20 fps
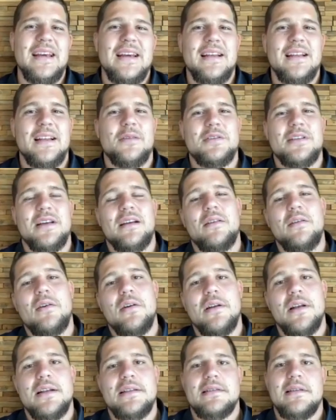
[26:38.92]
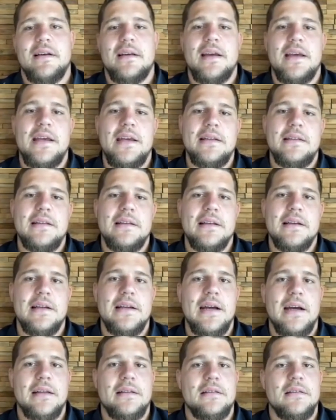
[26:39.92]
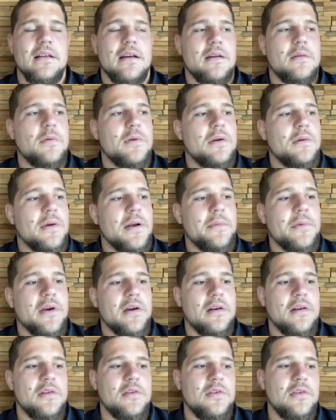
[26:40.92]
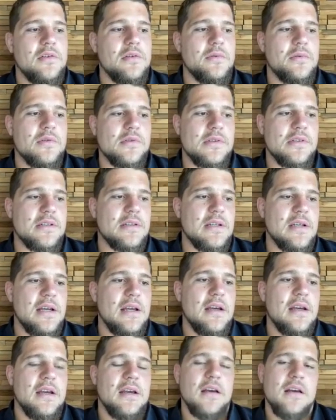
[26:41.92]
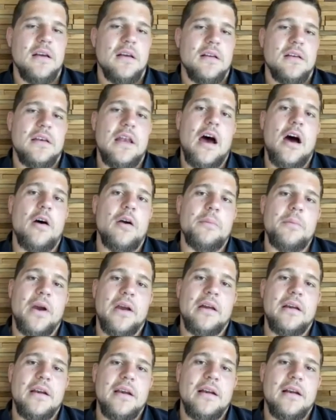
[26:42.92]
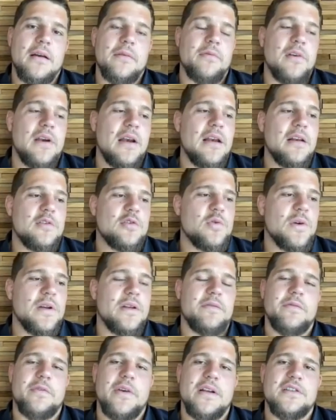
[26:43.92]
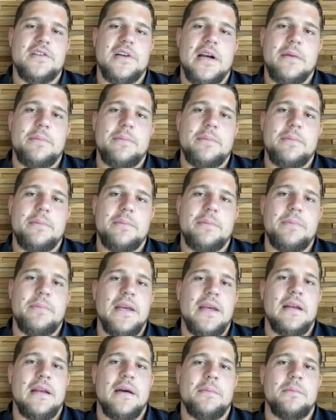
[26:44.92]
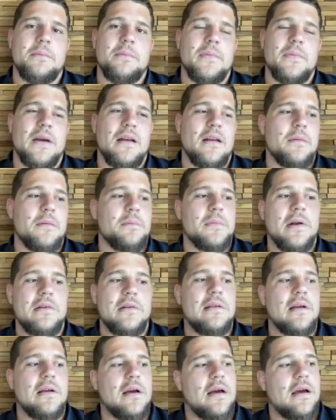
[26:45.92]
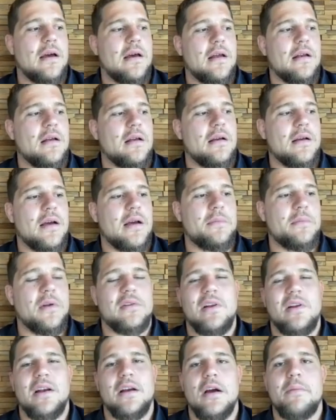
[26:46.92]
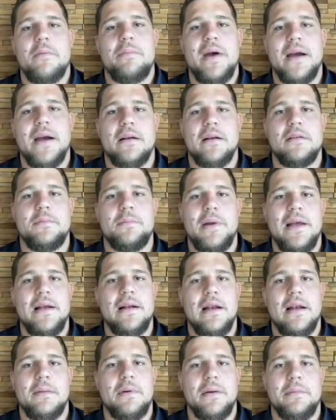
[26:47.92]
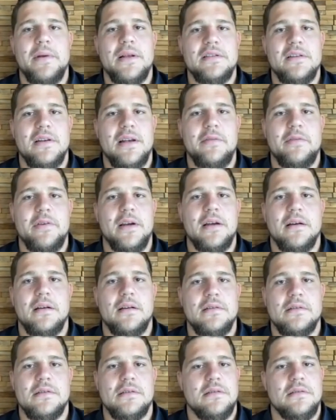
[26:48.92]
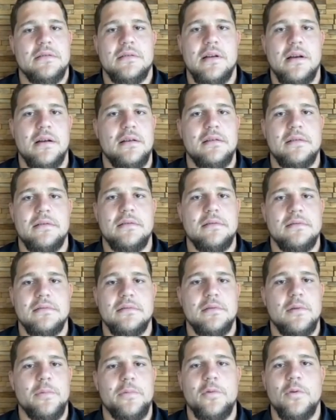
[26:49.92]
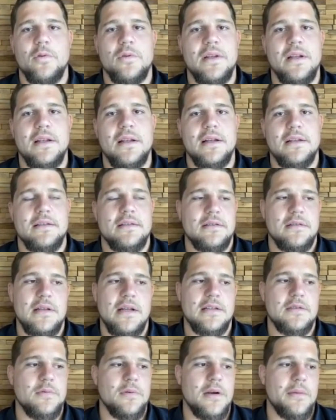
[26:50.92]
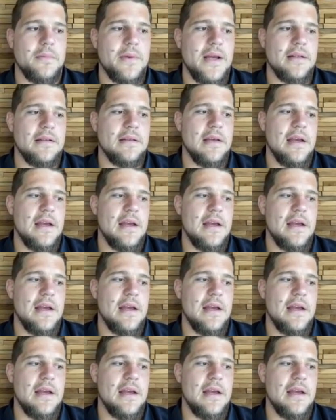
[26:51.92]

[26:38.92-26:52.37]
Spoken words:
And I was like, oh, that's like a hit in the gut. Like, what am I going to do? Because now in my career, I've really enjoyed French rugby, and I'm not going to go back playing club rugby in South Africa, because like, top 14, that's where I'm at.